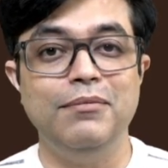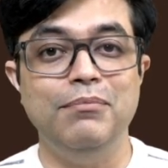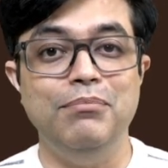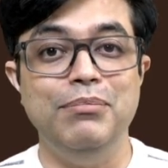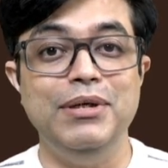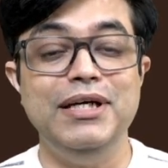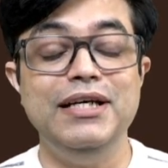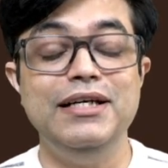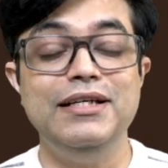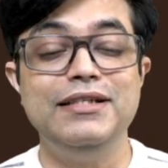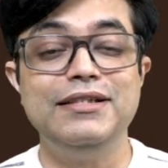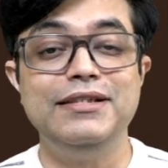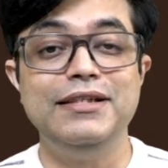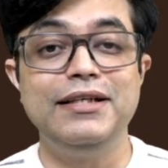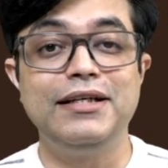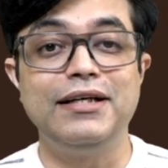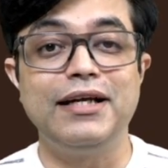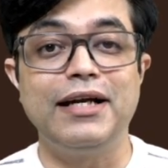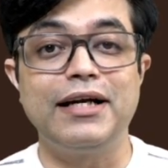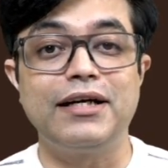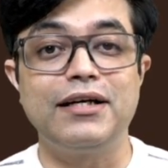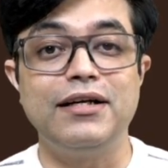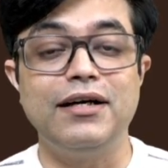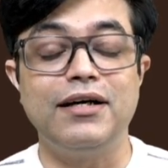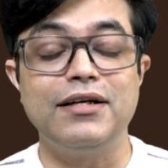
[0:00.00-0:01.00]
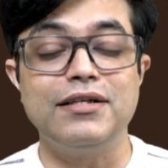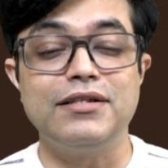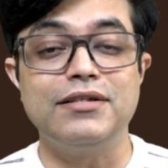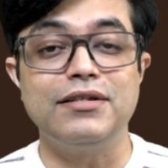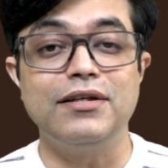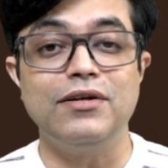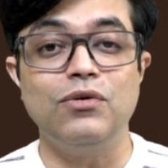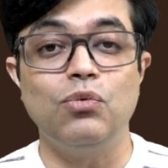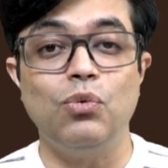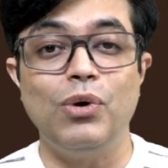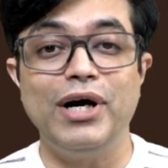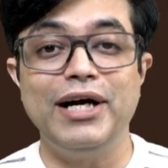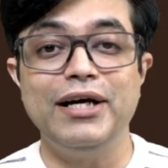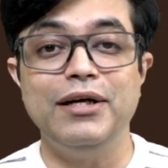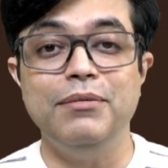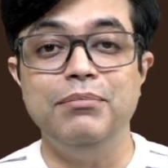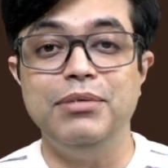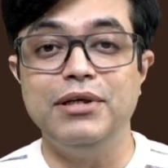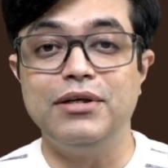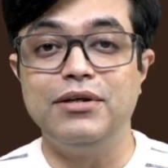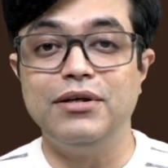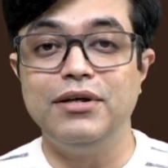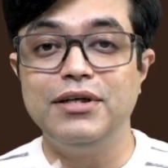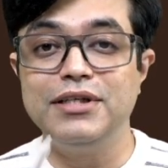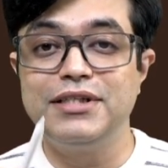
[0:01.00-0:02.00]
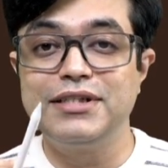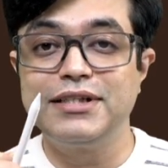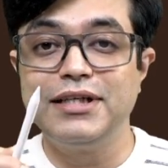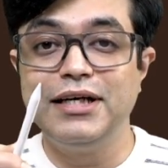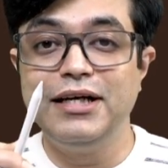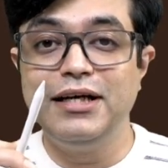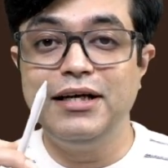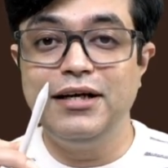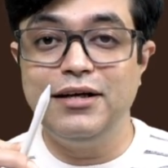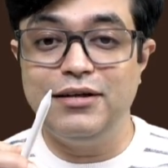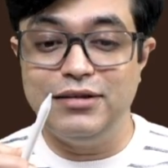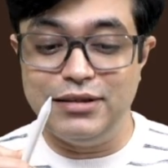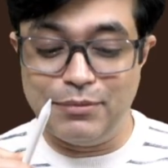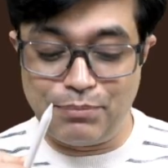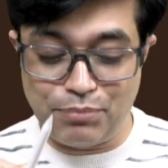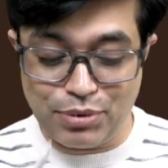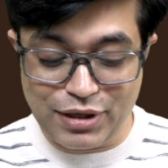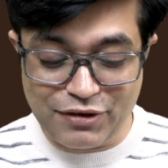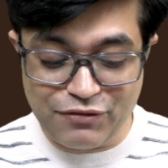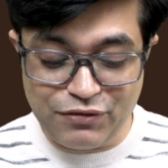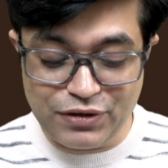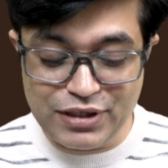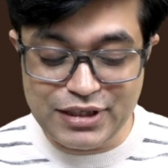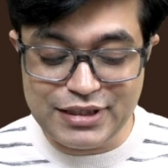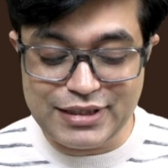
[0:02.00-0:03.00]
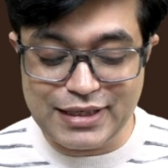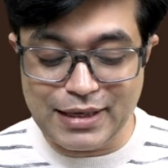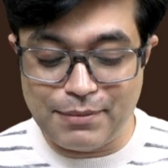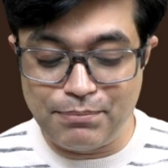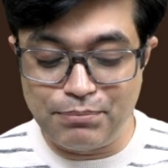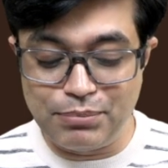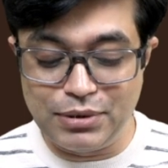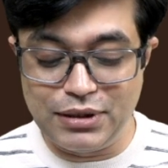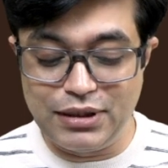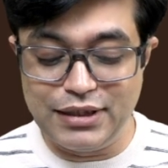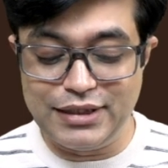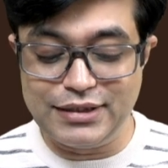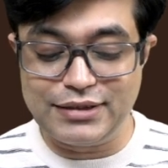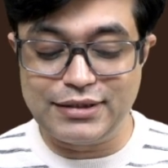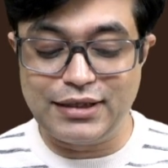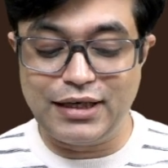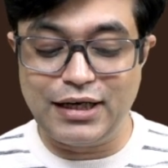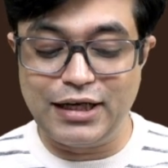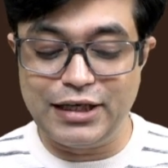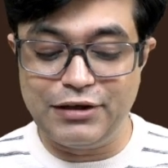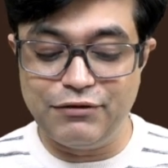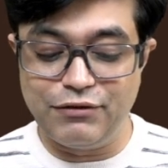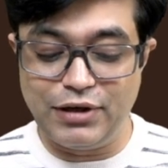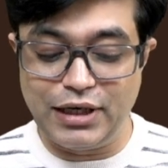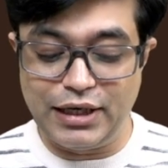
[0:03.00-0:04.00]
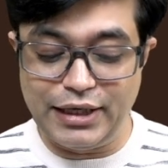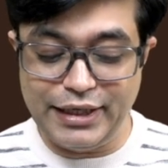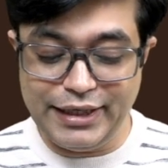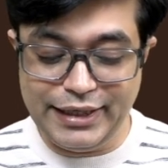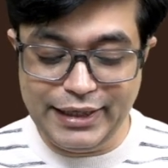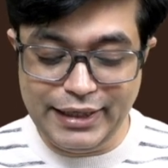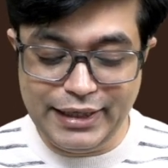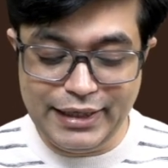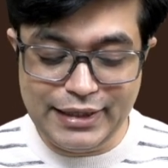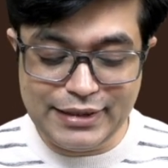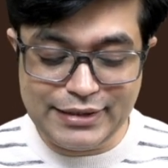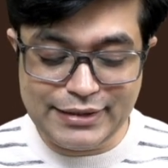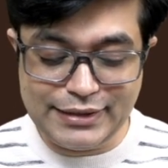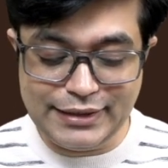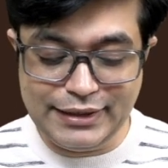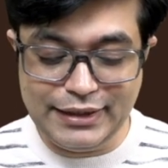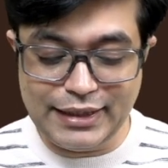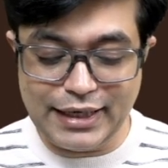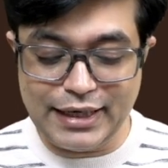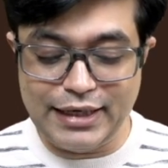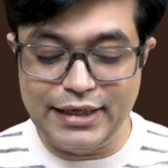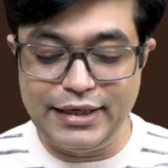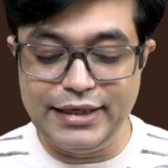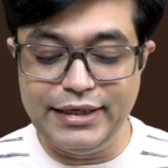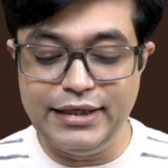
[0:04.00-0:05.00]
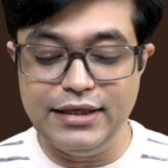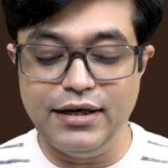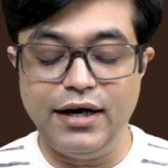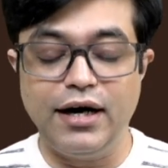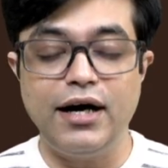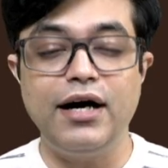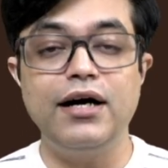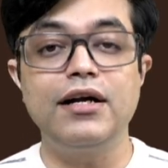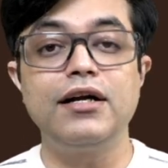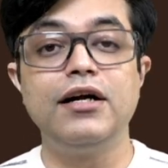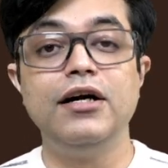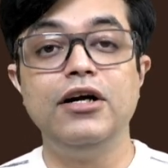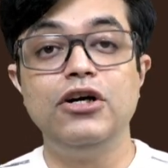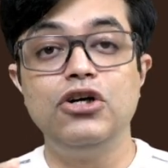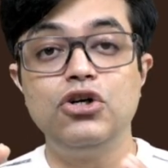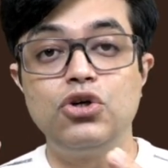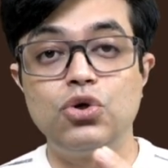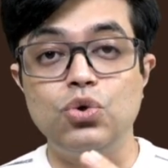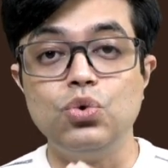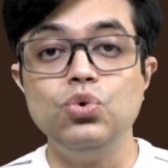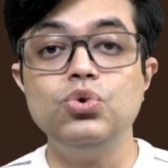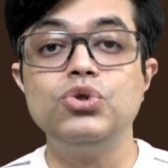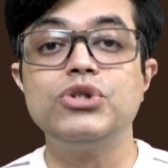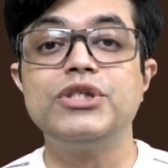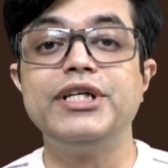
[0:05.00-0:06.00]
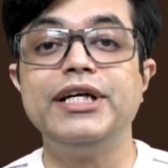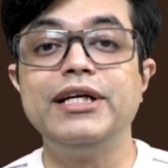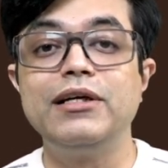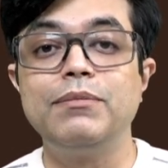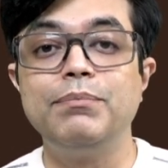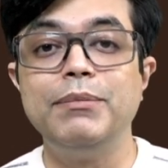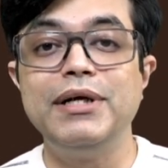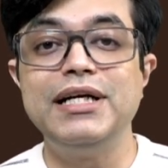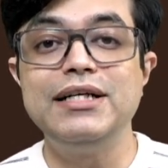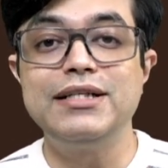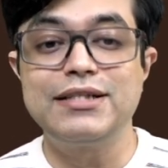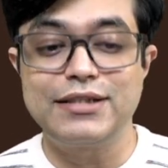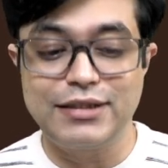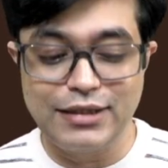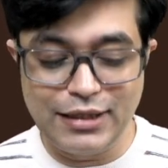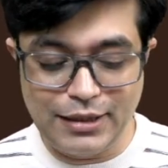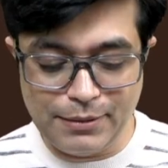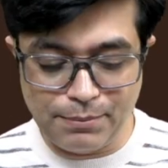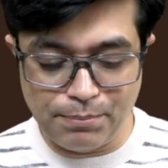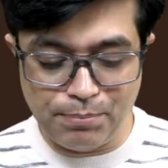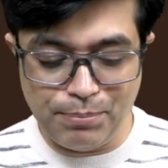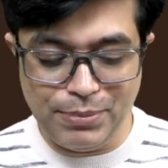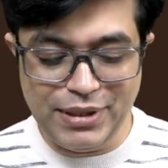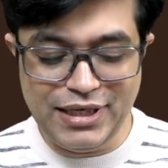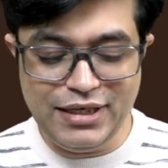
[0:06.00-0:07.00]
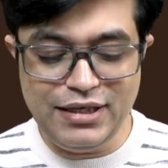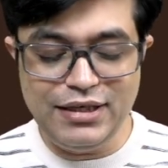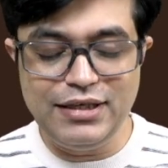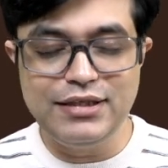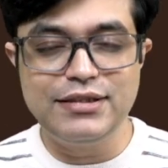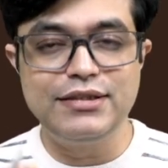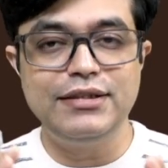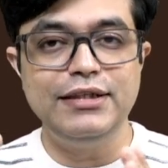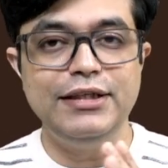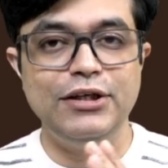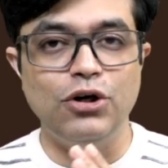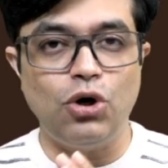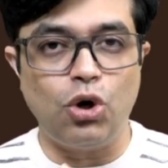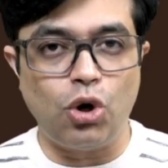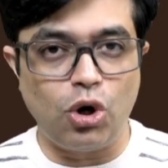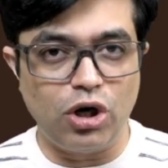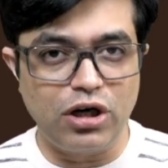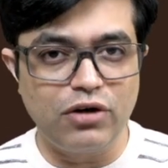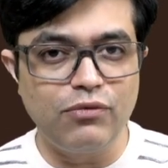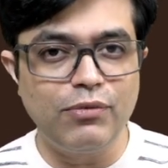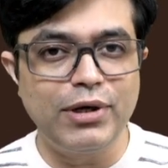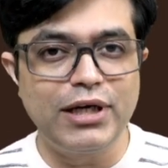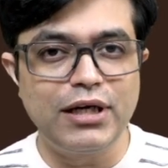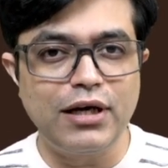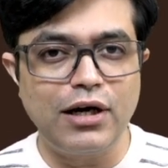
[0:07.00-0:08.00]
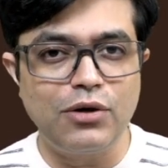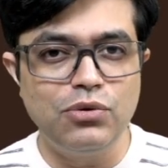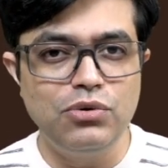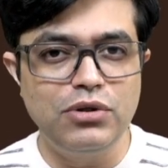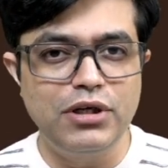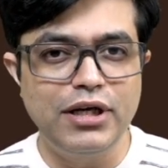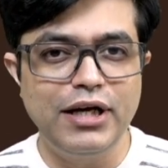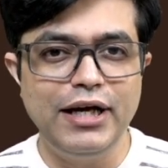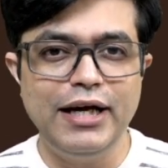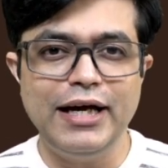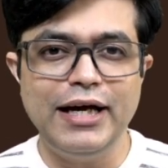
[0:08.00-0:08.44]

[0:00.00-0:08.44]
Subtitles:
B is the correct answer. Why? Because the preferred sample is saliva. A, C, and D are true statements. B is the odd one out,